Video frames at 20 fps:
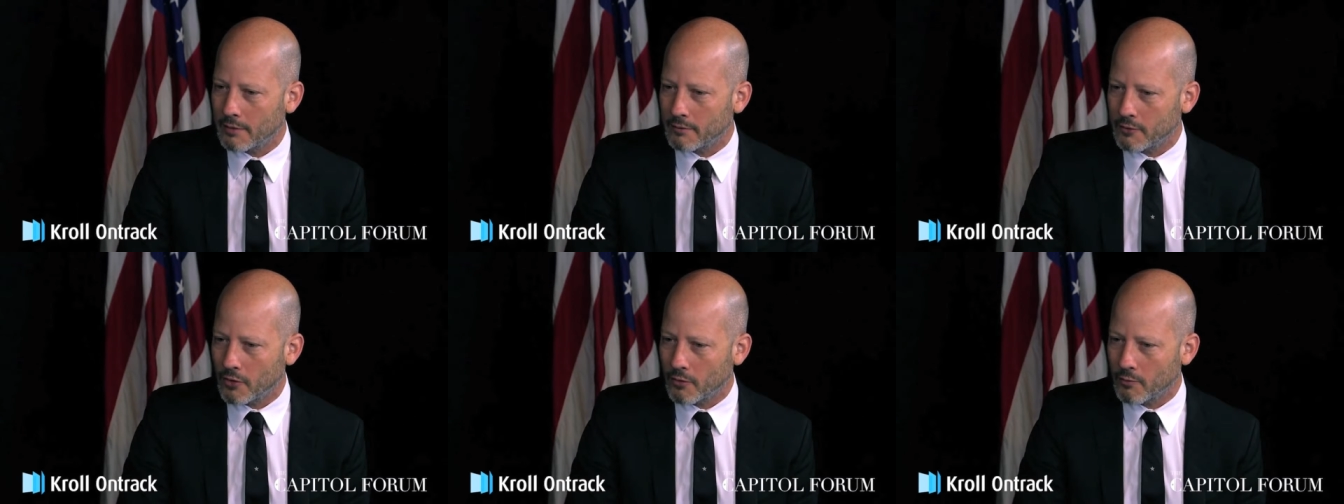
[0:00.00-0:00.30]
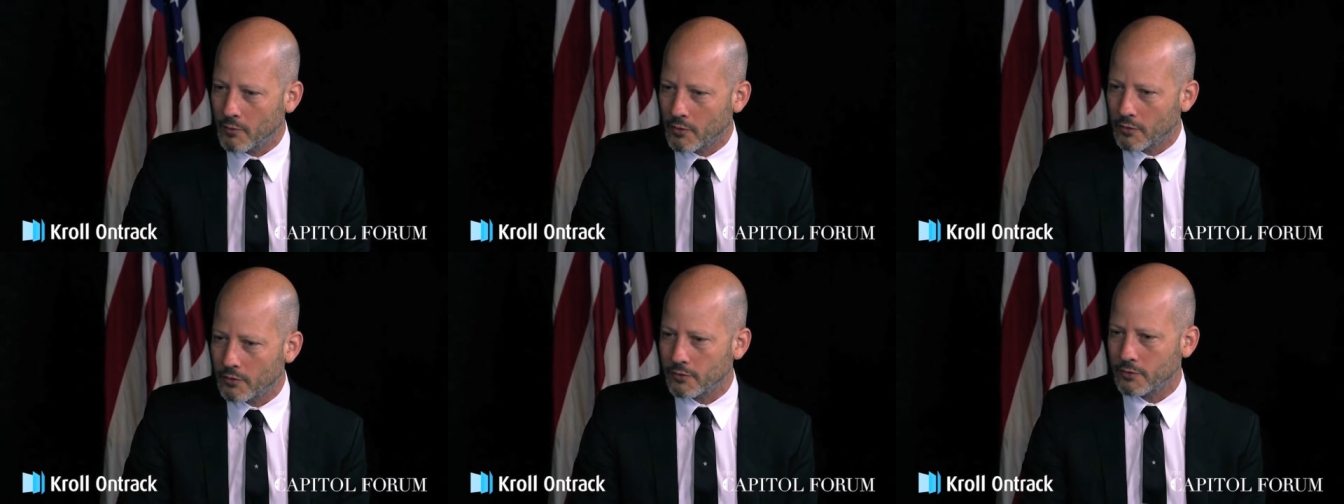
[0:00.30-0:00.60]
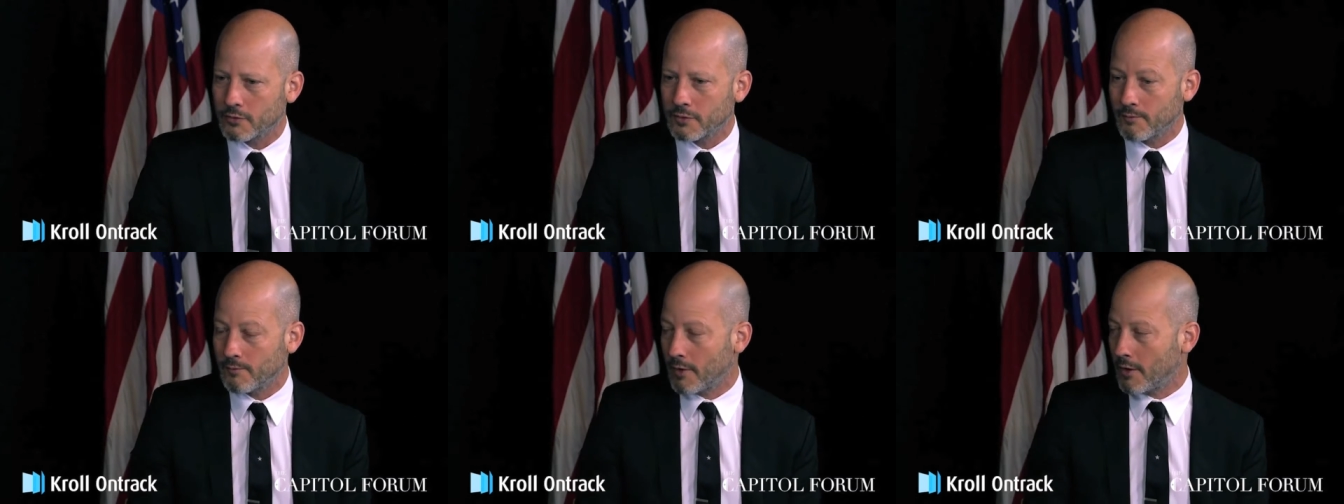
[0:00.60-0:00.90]
you know,
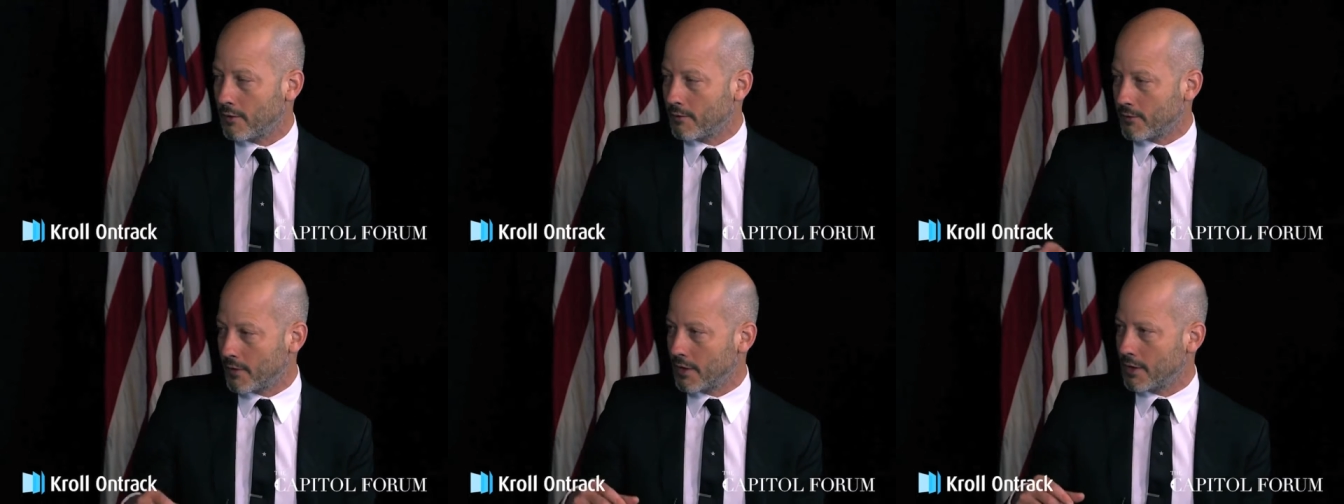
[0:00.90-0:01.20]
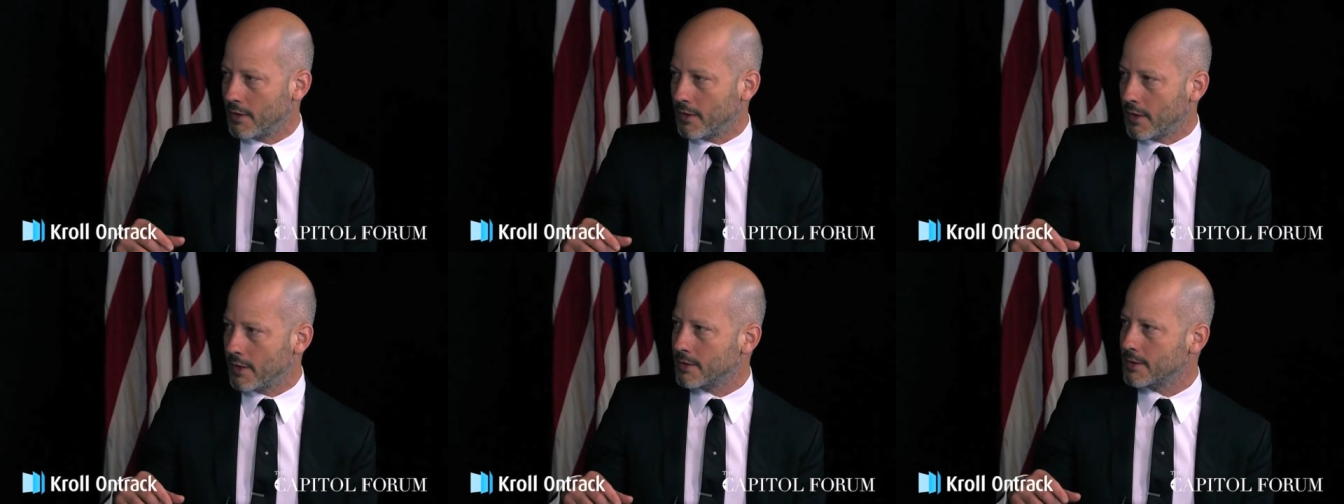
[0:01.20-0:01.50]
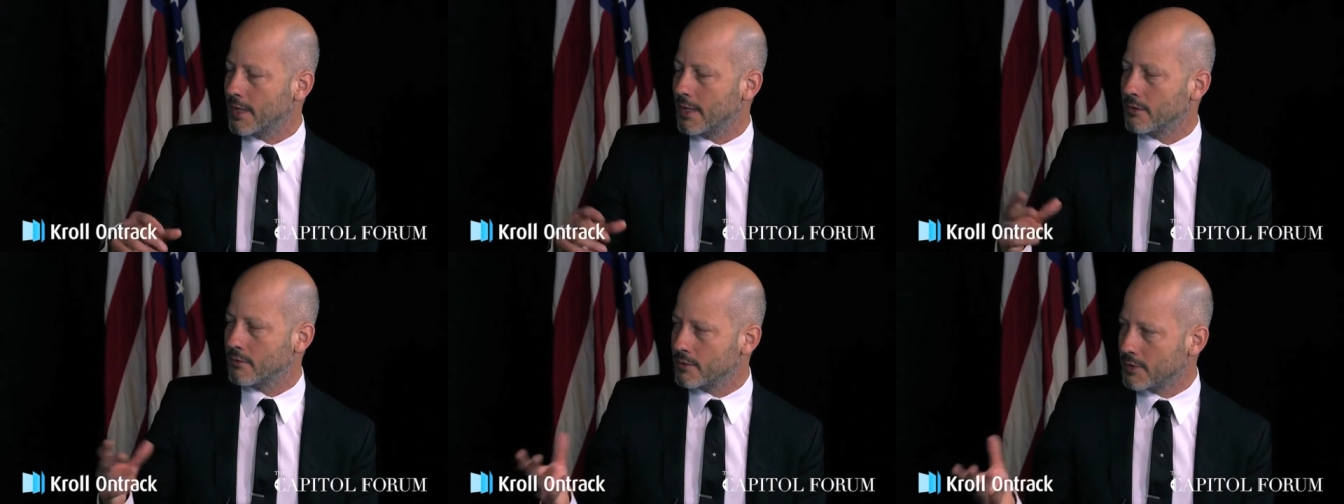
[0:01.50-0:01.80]
mergers involving uh,
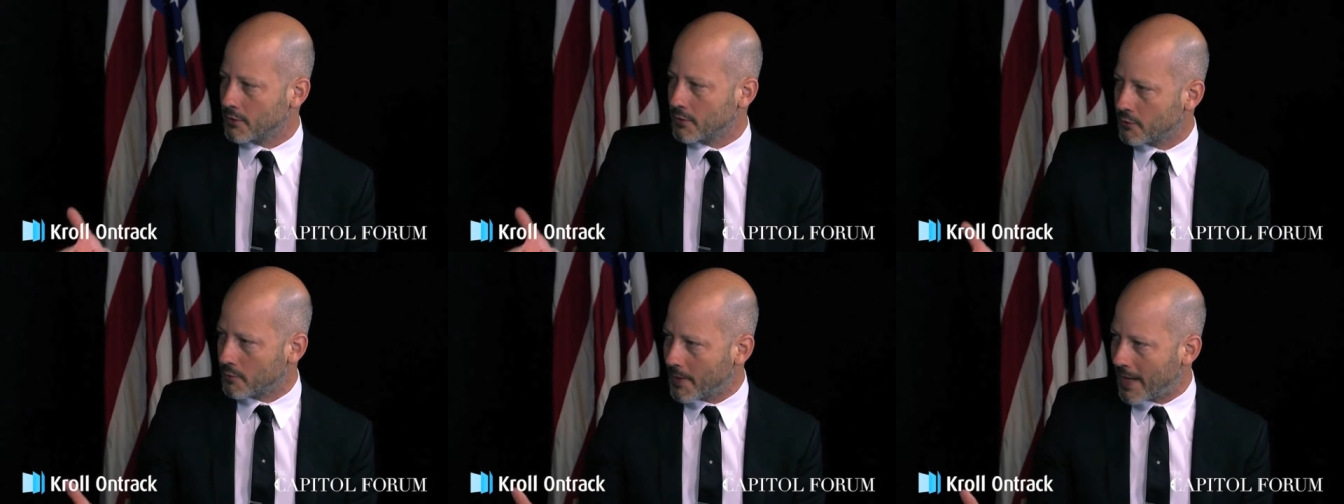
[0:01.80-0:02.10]
standard essential